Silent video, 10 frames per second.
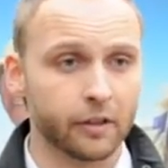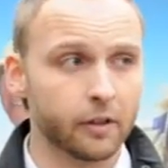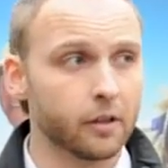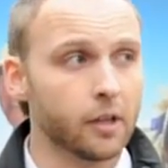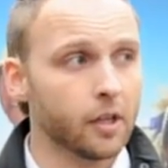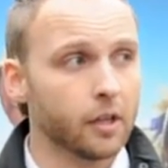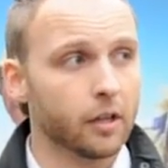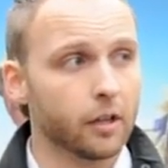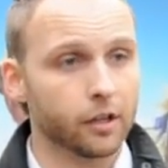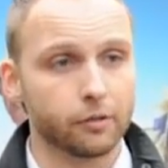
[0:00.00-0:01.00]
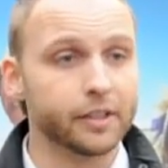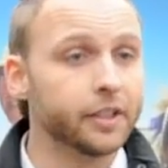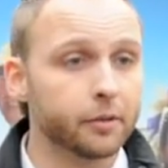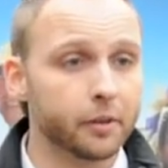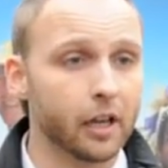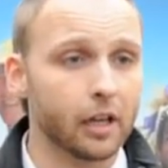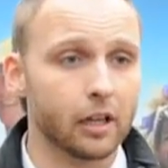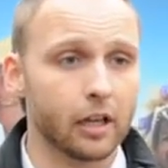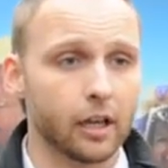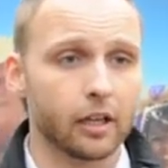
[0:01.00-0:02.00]
but there are
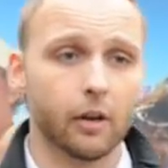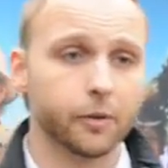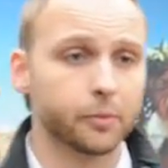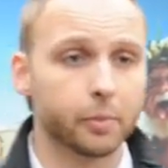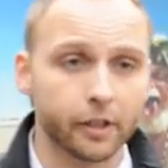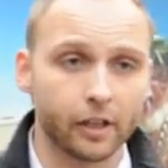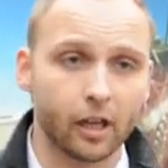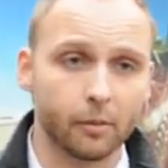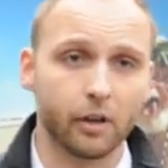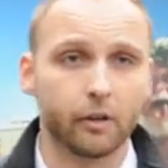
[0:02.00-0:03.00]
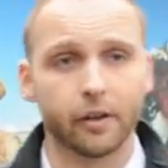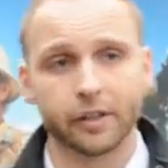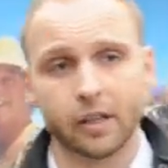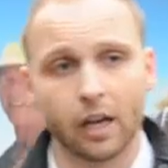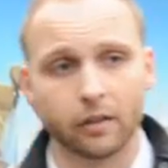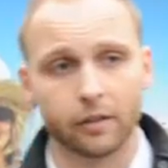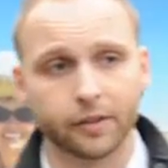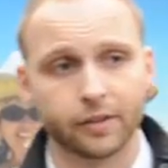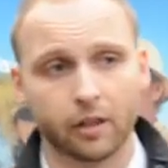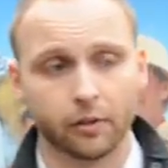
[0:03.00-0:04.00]
criteria like how it's built up, how are the
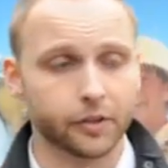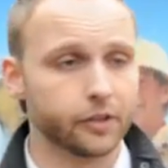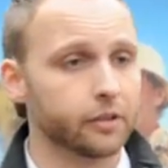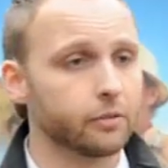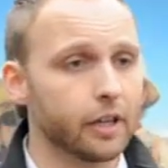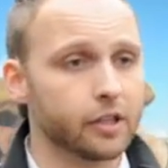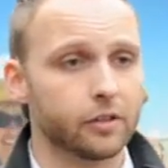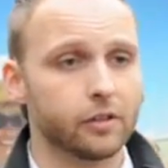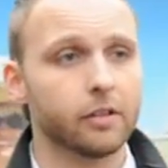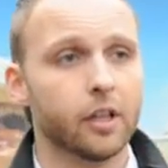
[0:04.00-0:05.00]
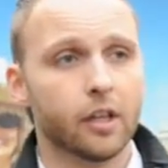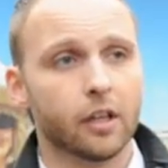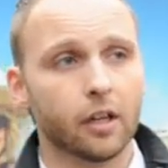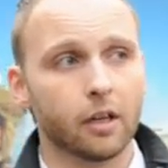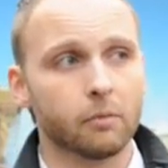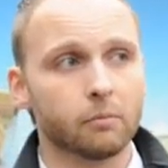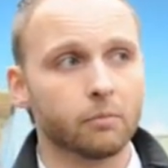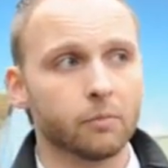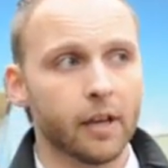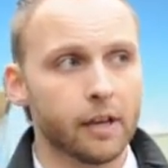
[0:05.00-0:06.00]
colors, how is the saturation.
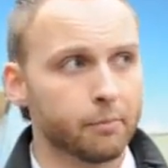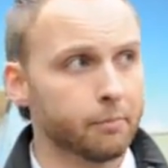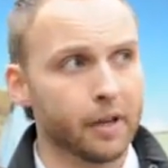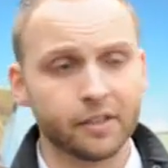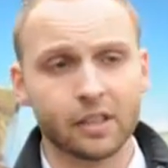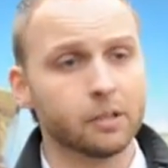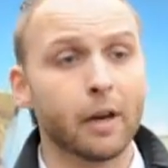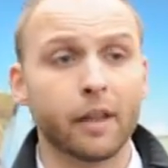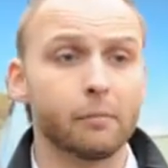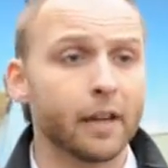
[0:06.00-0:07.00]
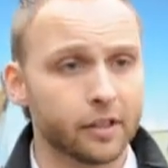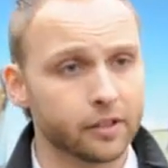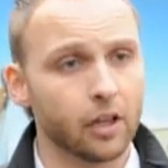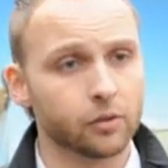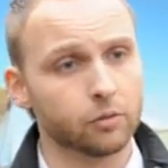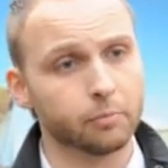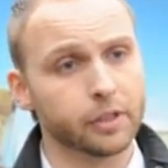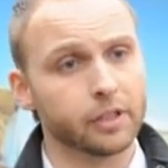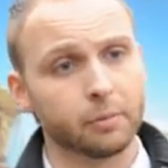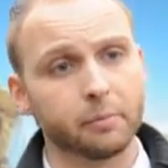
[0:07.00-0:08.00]
Basically mathematics, how
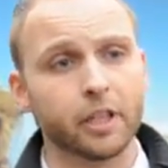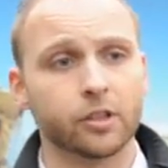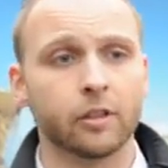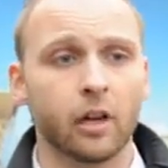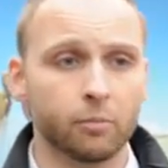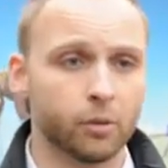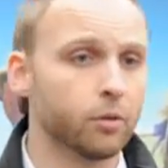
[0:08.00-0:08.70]
to build up a picture and how